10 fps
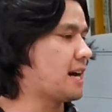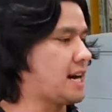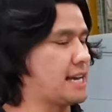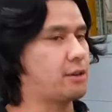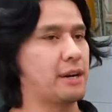
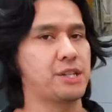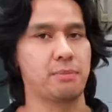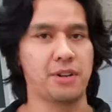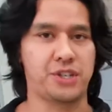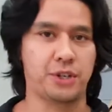increase
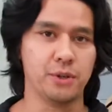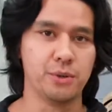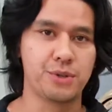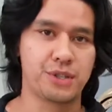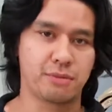my
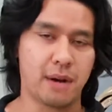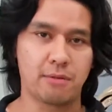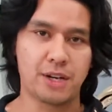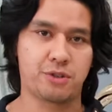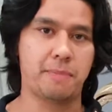skills, my
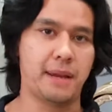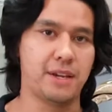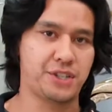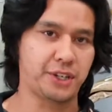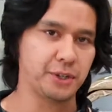rust repair
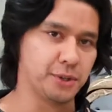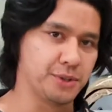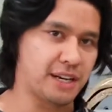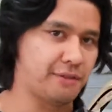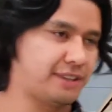skills
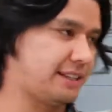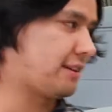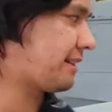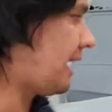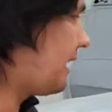and everything
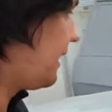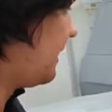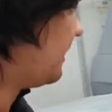like that.